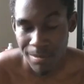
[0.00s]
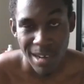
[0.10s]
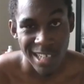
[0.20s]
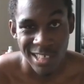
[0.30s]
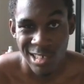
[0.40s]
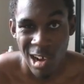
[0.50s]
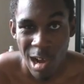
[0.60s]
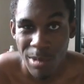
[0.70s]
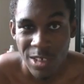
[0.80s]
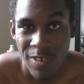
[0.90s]
my
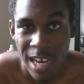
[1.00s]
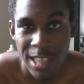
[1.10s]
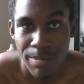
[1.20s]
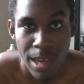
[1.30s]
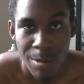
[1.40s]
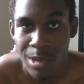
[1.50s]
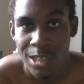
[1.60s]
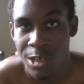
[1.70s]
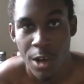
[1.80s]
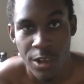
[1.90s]
job is finally better
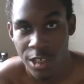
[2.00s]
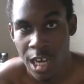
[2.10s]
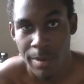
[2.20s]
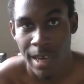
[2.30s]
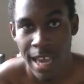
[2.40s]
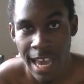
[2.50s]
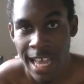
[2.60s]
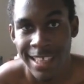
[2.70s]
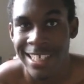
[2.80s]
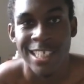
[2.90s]
because the other job I
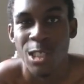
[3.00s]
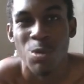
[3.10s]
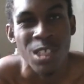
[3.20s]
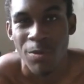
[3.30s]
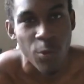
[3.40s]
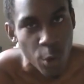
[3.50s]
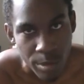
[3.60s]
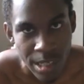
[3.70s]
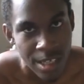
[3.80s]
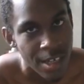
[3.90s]
had, it just wasn't for
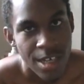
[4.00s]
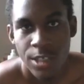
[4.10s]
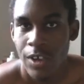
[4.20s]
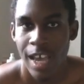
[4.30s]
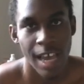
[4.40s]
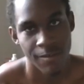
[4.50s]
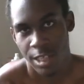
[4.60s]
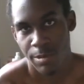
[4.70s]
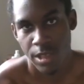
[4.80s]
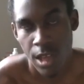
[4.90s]
me. So I have
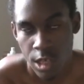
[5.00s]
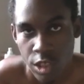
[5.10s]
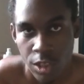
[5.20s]
this McDonald's